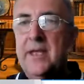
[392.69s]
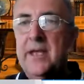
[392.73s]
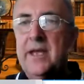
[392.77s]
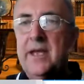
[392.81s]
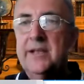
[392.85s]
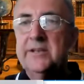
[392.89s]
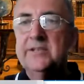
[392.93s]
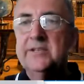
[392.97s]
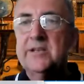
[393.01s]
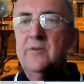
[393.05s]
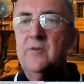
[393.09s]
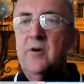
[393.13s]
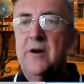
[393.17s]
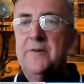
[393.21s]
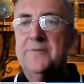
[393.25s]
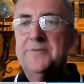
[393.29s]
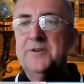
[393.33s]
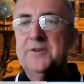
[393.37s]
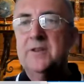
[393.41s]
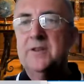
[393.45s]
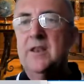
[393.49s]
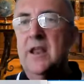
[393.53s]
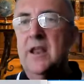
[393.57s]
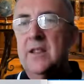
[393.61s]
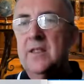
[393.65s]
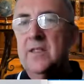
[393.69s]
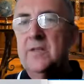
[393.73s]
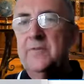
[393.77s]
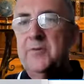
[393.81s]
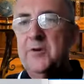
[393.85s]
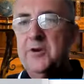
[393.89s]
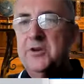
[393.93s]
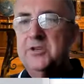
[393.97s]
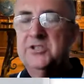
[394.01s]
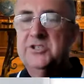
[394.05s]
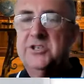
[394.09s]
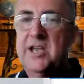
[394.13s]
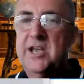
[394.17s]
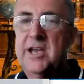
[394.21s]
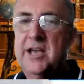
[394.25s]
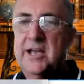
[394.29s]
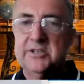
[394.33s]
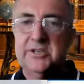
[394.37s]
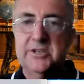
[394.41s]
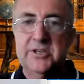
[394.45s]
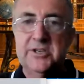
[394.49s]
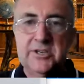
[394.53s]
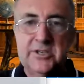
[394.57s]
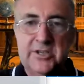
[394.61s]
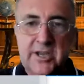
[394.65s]
And so often the first
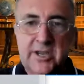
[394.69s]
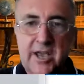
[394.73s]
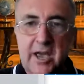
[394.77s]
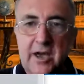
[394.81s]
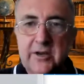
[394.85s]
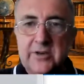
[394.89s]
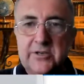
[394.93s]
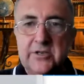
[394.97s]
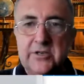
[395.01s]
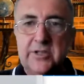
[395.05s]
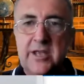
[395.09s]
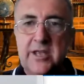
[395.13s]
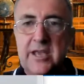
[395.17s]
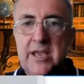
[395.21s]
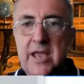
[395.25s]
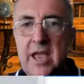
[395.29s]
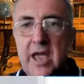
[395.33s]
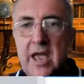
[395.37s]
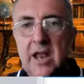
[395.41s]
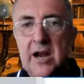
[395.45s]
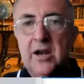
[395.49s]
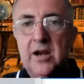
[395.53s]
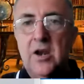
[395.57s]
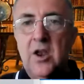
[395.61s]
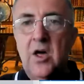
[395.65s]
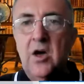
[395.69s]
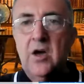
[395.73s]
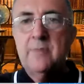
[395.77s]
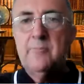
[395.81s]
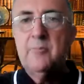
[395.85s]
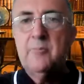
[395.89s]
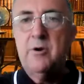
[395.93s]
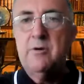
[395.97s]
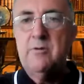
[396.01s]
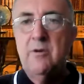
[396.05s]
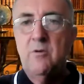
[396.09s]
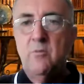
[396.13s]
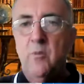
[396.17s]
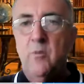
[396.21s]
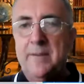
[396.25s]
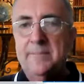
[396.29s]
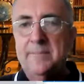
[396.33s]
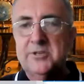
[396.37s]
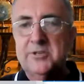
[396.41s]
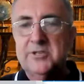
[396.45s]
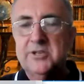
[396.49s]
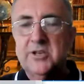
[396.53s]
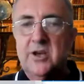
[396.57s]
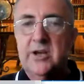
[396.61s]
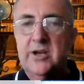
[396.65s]
task is to go to the library
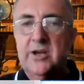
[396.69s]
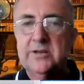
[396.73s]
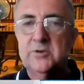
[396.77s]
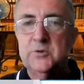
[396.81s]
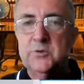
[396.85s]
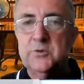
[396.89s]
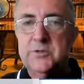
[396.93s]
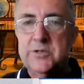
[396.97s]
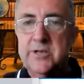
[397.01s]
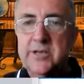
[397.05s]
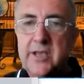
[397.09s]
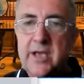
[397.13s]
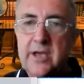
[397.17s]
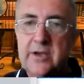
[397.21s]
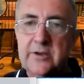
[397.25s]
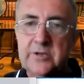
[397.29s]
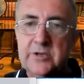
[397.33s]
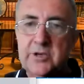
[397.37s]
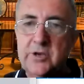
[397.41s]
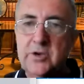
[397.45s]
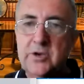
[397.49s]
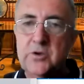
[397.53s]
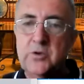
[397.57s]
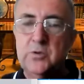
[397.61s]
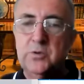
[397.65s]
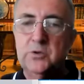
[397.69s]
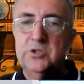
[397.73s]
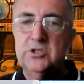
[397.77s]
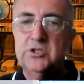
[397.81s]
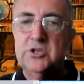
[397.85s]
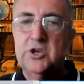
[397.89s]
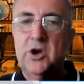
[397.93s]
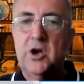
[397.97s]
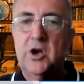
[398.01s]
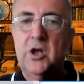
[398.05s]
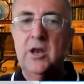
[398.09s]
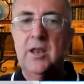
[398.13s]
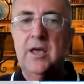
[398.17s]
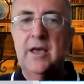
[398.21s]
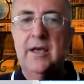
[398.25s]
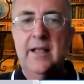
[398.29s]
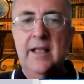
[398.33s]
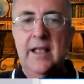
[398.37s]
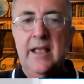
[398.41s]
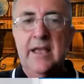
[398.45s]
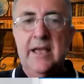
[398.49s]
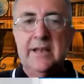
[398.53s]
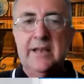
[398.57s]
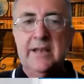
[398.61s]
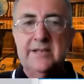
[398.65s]
website or to go to Google Scholar
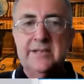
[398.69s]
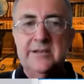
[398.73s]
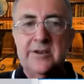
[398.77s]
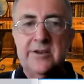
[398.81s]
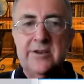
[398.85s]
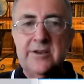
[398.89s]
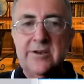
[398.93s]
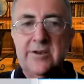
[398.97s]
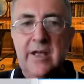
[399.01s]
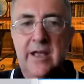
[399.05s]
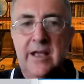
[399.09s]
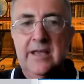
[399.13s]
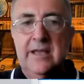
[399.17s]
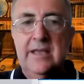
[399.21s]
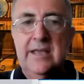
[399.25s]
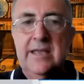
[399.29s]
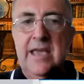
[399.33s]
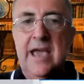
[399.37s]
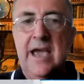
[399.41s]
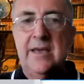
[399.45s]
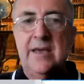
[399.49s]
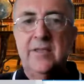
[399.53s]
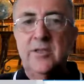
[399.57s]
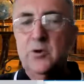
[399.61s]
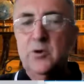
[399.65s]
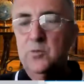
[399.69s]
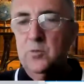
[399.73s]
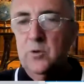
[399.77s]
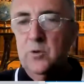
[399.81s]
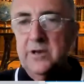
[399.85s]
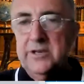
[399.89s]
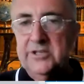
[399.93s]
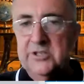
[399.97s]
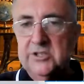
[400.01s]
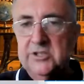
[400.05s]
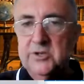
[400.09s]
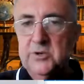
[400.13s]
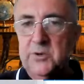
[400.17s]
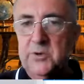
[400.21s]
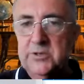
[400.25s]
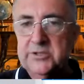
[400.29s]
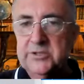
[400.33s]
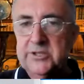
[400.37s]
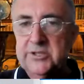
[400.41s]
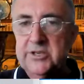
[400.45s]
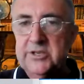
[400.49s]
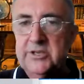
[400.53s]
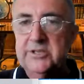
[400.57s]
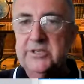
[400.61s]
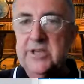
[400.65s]
and to gather
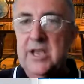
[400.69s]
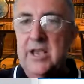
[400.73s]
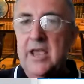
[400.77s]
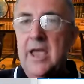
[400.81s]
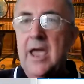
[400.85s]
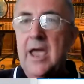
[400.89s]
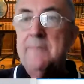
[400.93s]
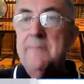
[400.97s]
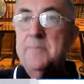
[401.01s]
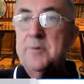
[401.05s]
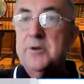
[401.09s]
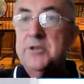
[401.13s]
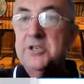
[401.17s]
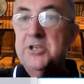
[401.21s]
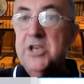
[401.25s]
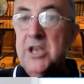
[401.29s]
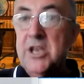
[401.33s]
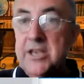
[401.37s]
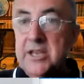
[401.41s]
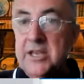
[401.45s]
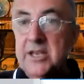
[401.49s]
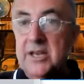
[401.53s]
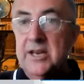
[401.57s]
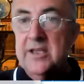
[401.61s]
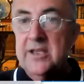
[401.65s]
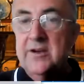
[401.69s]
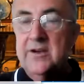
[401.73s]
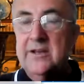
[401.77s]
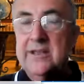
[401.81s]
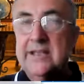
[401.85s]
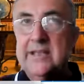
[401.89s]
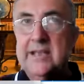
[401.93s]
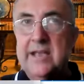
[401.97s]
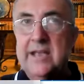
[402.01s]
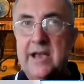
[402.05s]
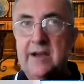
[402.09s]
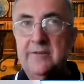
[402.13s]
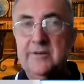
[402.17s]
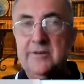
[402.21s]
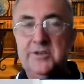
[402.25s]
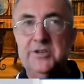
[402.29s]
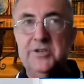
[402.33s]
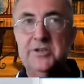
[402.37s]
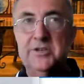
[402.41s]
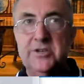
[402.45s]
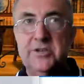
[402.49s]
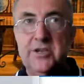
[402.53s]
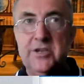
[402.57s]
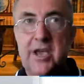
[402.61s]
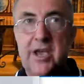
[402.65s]
resources. And particularly I encourage
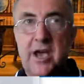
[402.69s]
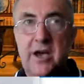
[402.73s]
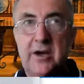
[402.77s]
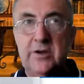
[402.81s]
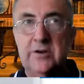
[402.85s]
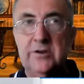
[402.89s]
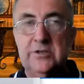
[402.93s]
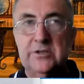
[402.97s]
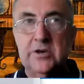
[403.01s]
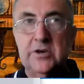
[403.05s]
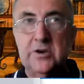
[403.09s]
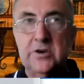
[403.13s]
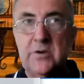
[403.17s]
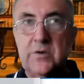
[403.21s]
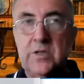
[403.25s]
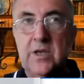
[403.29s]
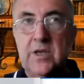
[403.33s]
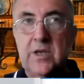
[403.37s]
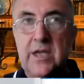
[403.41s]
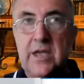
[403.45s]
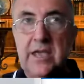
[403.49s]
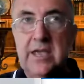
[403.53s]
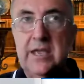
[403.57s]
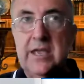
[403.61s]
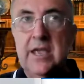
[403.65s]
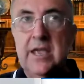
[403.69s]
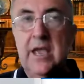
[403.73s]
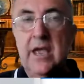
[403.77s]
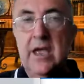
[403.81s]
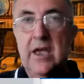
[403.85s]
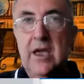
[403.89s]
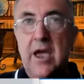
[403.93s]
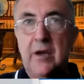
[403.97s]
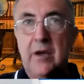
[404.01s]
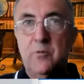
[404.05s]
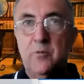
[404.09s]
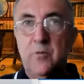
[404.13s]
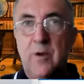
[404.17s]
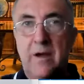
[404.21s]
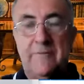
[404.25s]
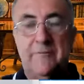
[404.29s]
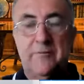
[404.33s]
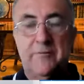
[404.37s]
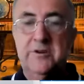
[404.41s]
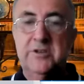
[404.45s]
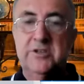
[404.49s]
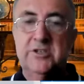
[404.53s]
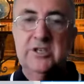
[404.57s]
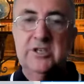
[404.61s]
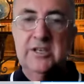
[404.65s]
you to go to the
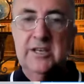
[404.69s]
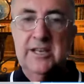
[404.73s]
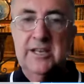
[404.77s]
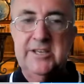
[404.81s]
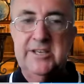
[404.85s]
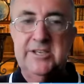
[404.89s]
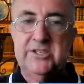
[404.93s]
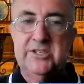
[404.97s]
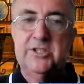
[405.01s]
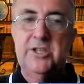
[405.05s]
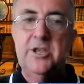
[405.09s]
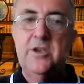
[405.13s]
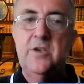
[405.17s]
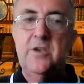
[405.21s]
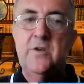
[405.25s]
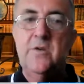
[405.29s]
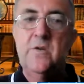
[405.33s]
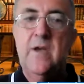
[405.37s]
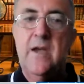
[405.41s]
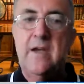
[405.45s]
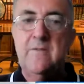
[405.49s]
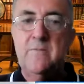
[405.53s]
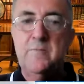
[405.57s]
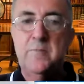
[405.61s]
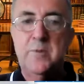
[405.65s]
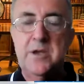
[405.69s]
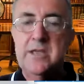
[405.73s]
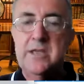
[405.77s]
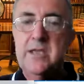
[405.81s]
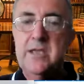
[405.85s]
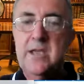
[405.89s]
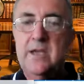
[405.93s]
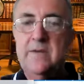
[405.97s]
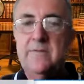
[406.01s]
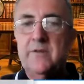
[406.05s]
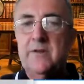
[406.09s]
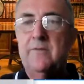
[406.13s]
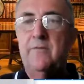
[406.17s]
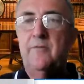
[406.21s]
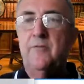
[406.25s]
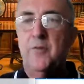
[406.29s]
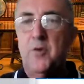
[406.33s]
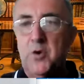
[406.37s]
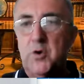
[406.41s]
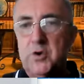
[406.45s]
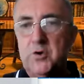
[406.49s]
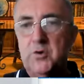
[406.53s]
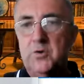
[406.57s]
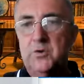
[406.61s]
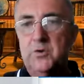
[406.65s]
reference list that you have been given
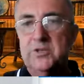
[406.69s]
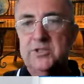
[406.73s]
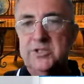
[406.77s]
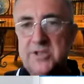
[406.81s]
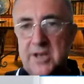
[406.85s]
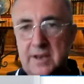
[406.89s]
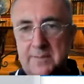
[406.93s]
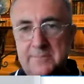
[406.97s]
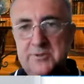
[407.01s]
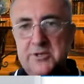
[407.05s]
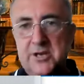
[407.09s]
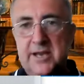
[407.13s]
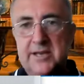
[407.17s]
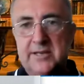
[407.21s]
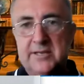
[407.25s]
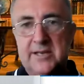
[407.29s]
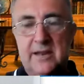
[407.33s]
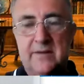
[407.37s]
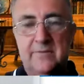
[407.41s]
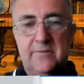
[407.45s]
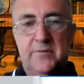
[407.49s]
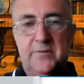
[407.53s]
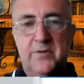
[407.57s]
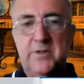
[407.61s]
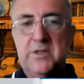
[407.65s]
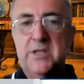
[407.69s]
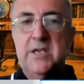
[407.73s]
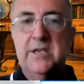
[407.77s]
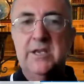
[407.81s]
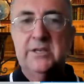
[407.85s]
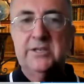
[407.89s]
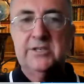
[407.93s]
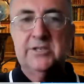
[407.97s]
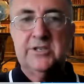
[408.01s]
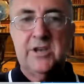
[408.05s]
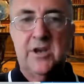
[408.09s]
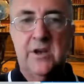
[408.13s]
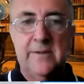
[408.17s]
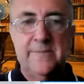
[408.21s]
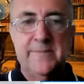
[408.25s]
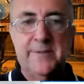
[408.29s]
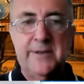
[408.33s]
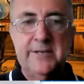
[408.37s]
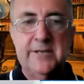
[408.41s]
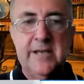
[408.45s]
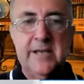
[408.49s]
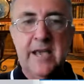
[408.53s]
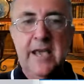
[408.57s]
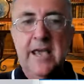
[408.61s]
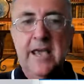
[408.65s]
for your subject and for the
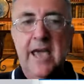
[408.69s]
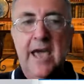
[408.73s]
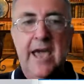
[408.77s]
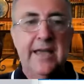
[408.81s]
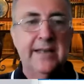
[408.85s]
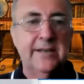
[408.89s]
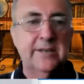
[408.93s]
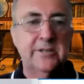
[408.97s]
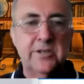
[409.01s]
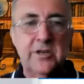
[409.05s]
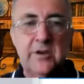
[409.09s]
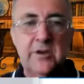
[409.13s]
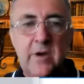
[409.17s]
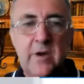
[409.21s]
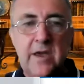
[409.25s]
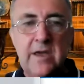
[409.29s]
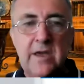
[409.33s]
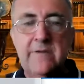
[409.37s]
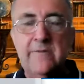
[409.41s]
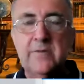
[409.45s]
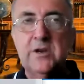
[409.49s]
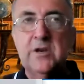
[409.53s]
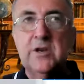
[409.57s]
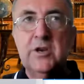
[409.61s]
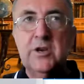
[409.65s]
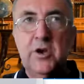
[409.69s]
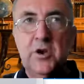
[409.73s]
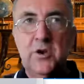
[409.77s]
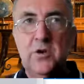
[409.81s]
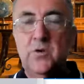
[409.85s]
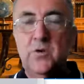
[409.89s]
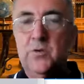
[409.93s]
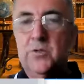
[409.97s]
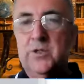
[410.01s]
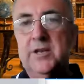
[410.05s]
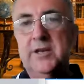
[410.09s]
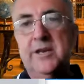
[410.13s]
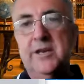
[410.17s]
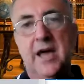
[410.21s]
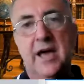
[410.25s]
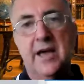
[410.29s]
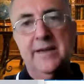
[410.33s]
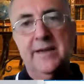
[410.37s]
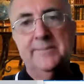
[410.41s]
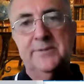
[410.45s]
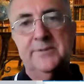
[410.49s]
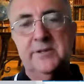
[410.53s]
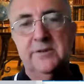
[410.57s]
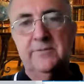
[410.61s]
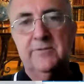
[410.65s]
assignment, and to even Google the
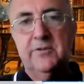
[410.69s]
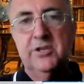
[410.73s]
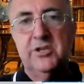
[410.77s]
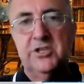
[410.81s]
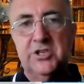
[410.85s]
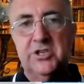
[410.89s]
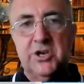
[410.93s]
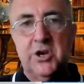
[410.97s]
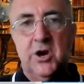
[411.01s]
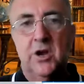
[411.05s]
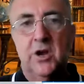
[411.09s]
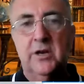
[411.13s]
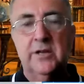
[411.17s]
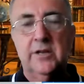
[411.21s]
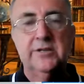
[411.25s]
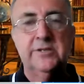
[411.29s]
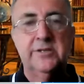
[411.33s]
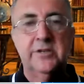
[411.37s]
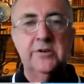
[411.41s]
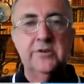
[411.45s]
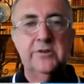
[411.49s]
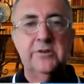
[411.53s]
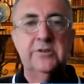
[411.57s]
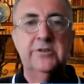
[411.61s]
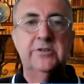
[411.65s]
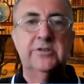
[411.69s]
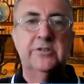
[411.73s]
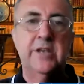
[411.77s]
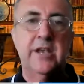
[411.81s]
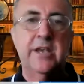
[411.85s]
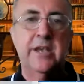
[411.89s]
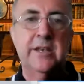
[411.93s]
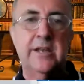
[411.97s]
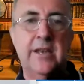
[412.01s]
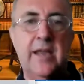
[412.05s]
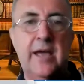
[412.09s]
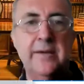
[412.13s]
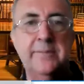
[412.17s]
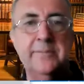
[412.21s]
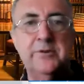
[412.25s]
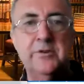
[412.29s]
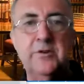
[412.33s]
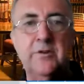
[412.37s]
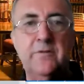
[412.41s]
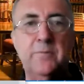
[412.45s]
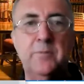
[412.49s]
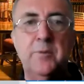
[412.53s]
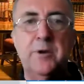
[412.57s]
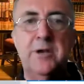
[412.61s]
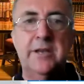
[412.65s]
names of the scholars whose names
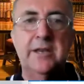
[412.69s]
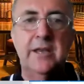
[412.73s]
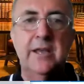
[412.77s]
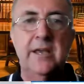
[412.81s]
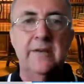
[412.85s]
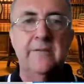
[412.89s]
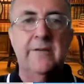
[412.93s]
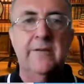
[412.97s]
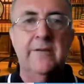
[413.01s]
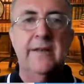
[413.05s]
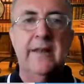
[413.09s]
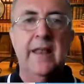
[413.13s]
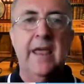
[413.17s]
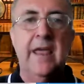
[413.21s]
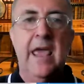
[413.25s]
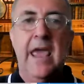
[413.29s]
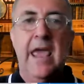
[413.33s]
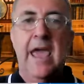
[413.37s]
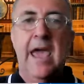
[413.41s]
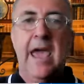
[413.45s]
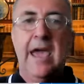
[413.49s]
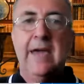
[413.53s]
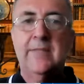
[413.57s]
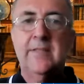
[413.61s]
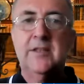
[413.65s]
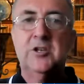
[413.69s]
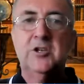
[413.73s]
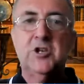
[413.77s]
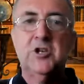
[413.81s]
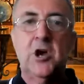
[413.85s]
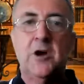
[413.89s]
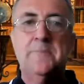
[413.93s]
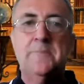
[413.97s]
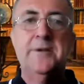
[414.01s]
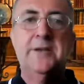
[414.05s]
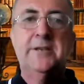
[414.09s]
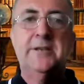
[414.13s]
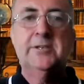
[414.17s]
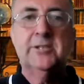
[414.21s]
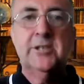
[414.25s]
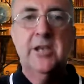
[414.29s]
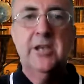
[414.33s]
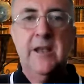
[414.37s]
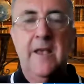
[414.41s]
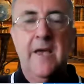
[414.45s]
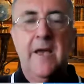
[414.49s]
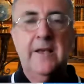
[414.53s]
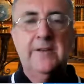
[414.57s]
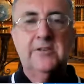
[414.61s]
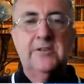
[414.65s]
you've been given and the topics
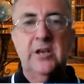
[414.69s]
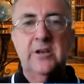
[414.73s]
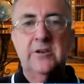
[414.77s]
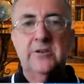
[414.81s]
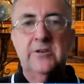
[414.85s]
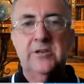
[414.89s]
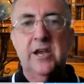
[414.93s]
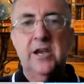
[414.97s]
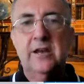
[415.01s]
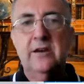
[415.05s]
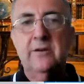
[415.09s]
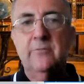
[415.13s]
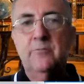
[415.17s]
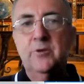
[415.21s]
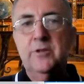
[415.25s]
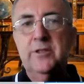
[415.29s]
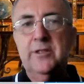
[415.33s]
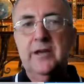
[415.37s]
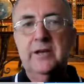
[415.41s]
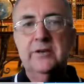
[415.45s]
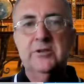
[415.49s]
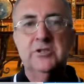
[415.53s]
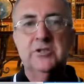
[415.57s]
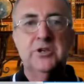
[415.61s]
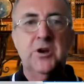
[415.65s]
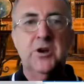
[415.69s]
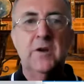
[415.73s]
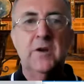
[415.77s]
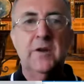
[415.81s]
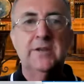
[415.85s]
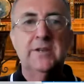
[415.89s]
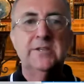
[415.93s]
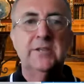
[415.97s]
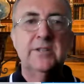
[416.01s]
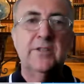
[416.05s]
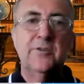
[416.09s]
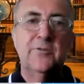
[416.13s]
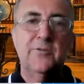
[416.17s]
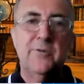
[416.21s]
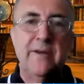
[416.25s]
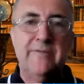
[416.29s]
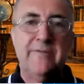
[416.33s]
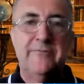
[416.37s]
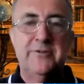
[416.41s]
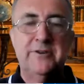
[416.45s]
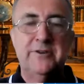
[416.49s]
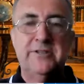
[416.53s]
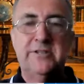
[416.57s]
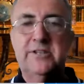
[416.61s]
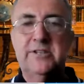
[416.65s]
associated with those scholars in the
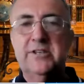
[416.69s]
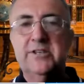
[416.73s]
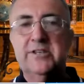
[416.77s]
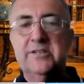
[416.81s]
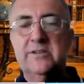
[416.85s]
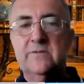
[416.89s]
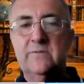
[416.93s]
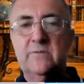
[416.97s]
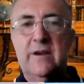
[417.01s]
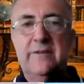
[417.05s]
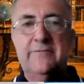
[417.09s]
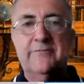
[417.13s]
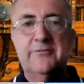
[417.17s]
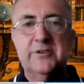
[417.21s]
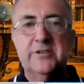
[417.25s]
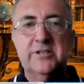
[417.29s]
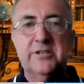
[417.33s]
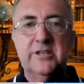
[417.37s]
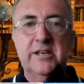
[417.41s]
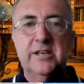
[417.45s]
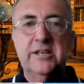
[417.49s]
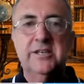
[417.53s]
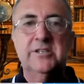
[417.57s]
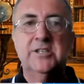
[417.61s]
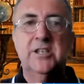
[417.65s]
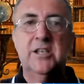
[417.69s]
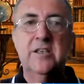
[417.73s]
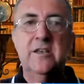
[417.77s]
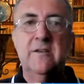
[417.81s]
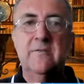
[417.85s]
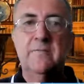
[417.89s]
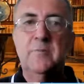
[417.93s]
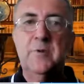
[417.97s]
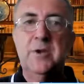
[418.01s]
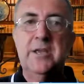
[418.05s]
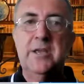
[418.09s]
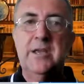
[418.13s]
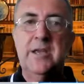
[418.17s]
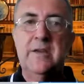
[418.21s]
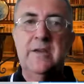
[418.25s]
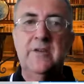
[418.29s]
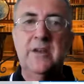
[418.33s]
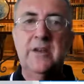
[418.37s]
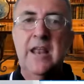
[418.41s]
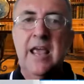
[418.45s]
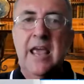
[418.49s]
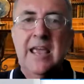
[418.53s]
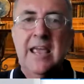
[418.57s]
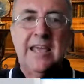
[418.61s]
references and reference lists that you've been given.